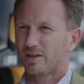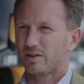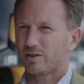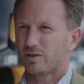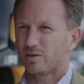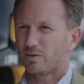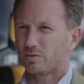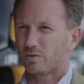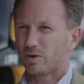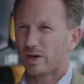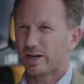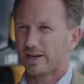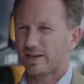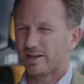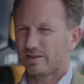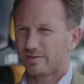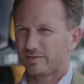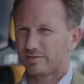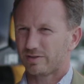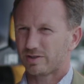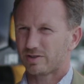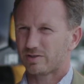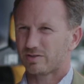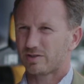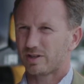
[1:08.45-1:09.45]
the right
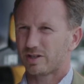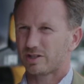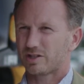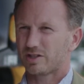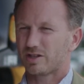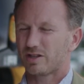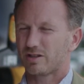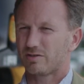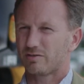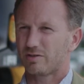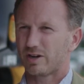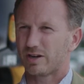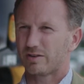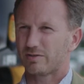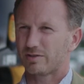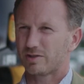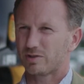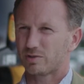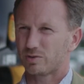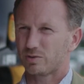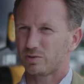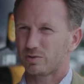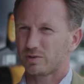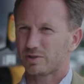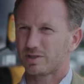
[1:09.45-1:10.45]
infrastructure, the right
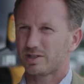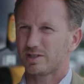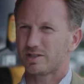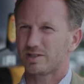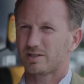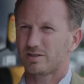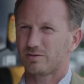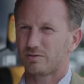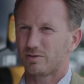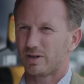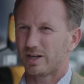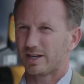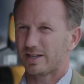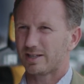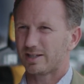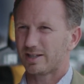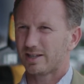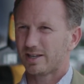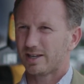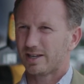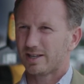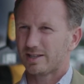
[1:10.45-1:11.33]
resources, the right